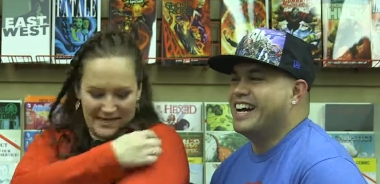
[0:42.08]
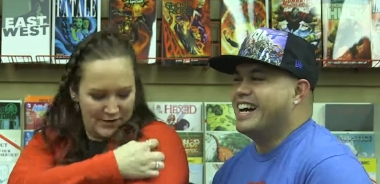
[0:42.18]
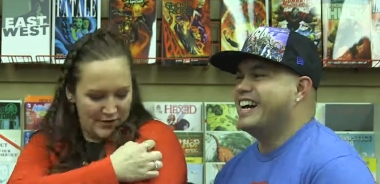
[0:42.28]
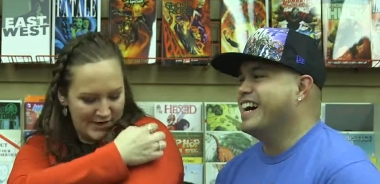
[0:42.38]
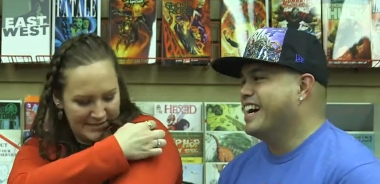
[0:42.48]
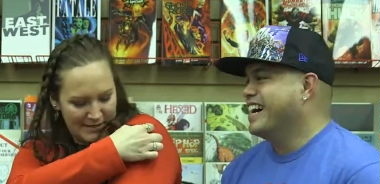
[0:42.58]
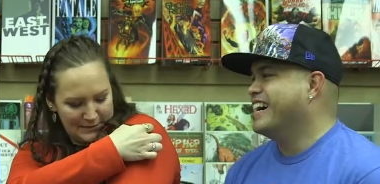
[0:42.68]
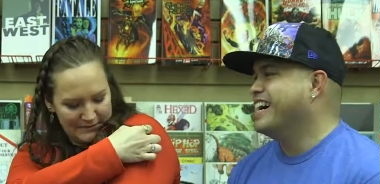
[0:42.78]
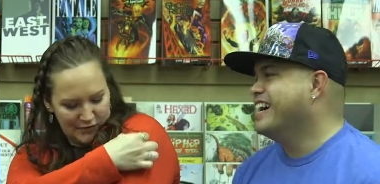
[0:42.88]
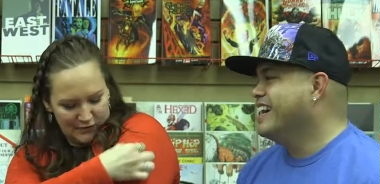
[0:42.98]
Speaker 1: gonna no. Your
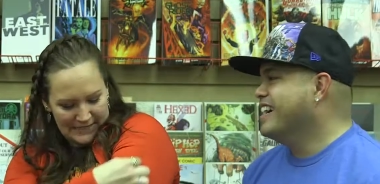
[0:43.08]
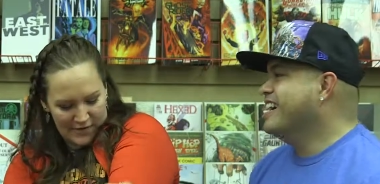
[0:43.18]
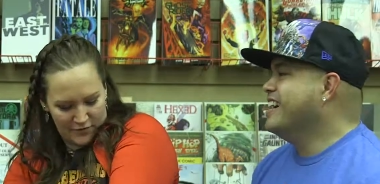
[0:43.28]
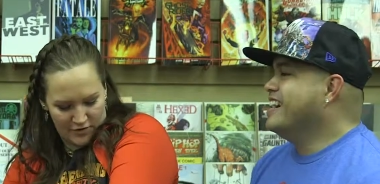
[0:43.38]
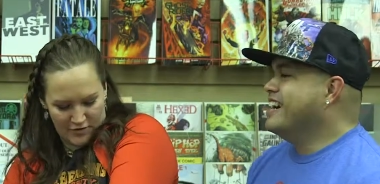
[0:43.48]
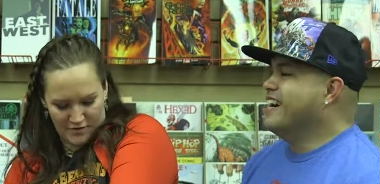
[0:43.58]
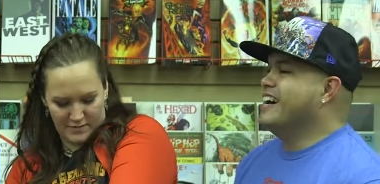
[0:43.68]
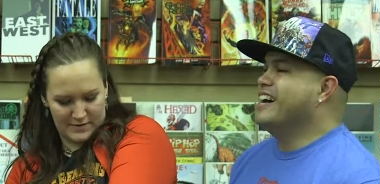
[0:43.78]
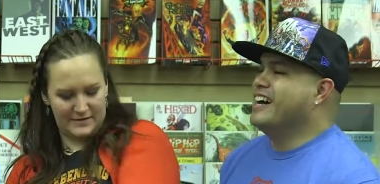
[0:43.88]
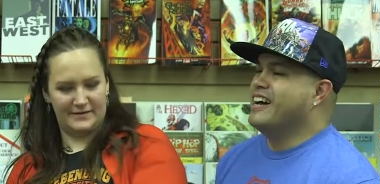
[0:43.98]
tab's gonna have to go down your
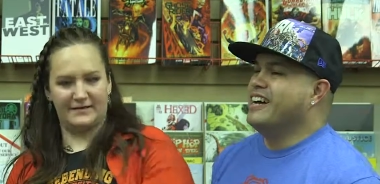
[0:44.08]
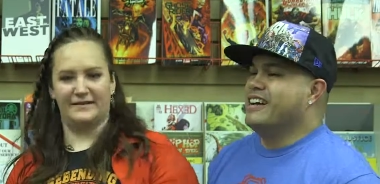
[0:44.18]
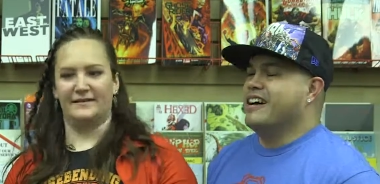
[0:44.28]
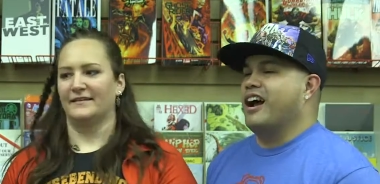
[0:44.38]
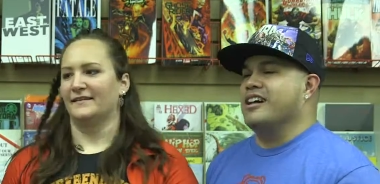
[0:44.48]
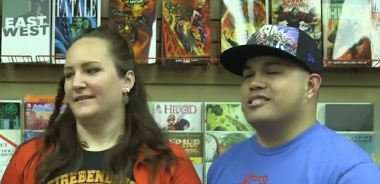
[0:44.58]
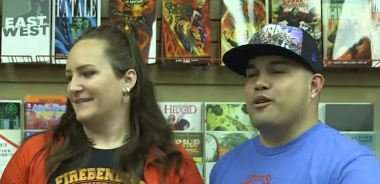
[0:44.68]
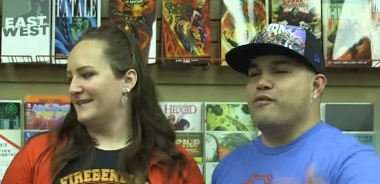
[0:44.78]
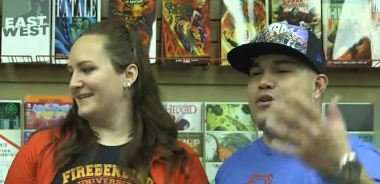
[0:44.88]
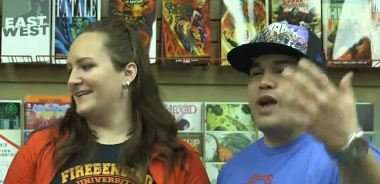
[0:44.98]
arm.
Speaker 2: All right,
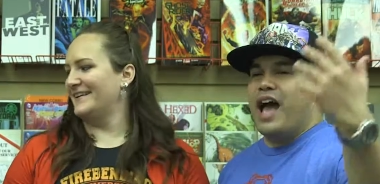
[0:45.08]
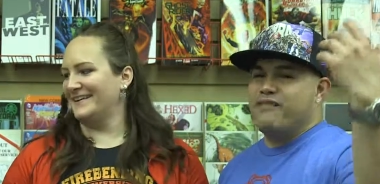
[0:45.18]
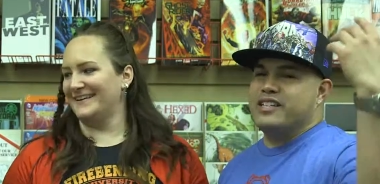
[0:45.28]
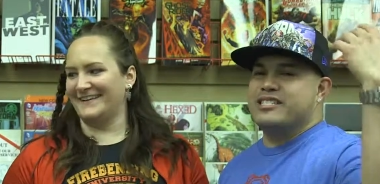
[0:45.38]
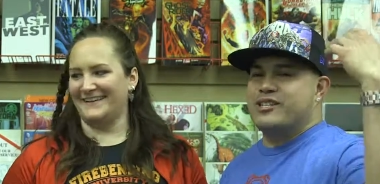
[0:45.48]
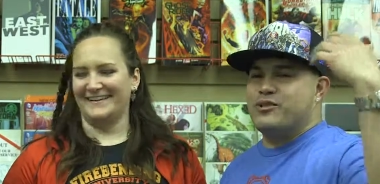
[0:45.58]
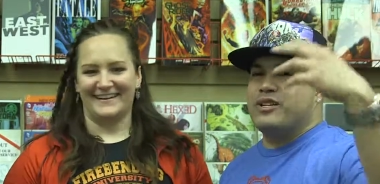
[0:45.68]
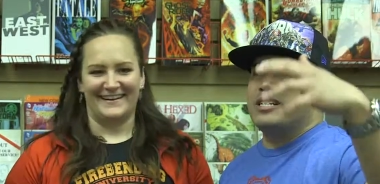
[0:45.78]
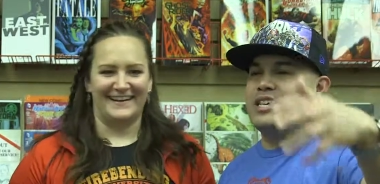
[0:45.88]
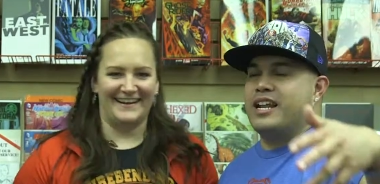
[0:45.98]
so if you haven't
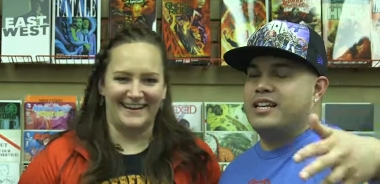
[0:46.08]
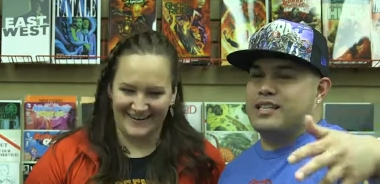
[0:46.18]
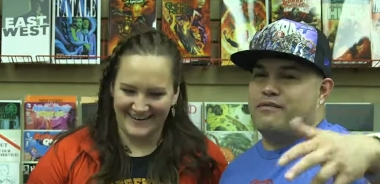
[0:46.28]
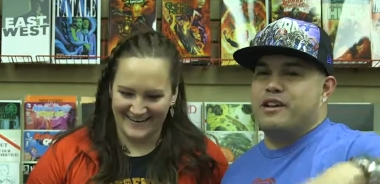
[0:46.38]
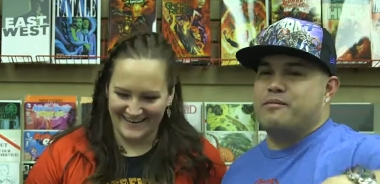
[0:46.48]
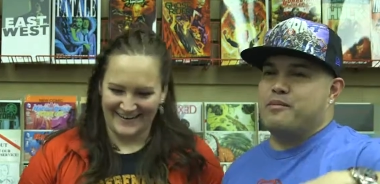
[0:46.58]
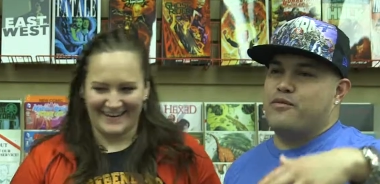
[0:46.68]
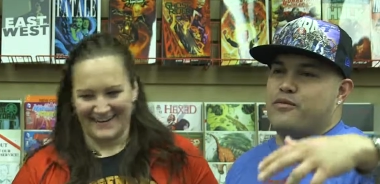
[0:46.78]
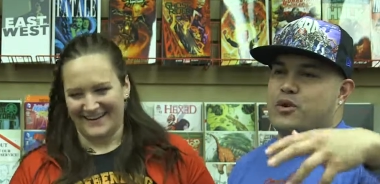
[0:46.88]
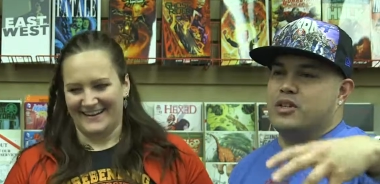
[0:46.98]
tuned into NSFW
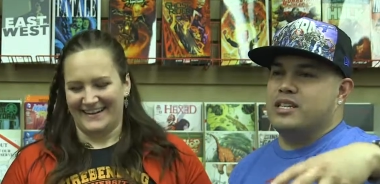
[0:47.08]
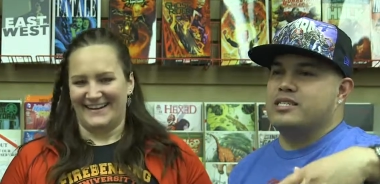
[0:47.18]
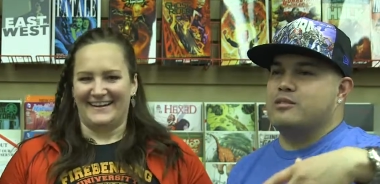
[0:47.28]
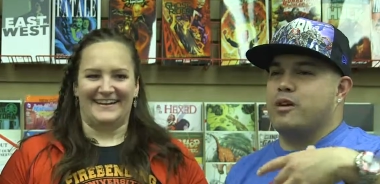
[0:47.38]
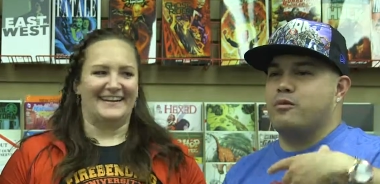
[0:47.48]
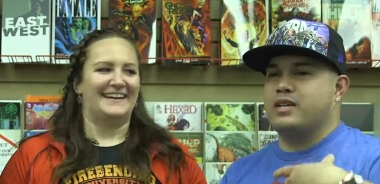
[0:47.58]
before, this is where